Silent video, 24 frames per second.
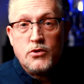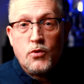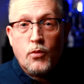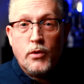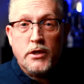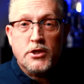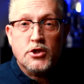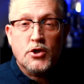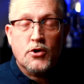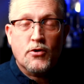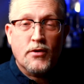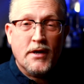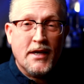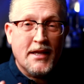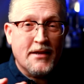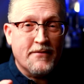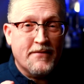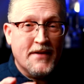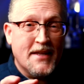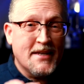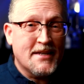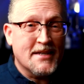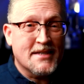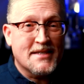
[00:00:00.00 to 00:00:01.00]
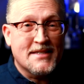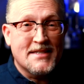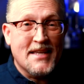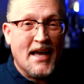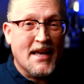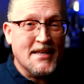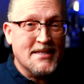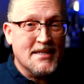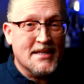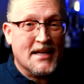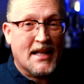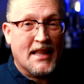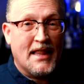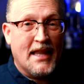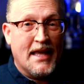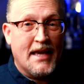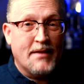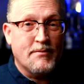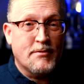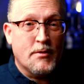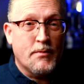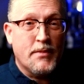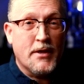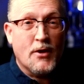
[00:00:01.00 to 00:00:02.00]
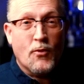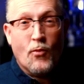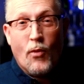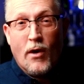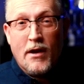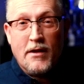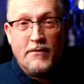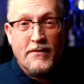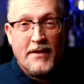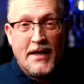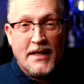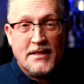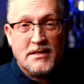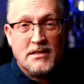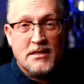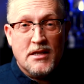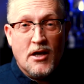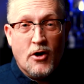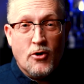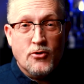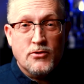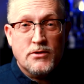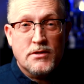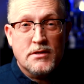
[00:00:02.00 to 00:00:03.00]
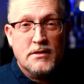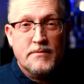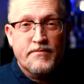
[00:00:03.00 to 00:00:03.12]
which Creed Aventus doesn't claim to be one of its notes.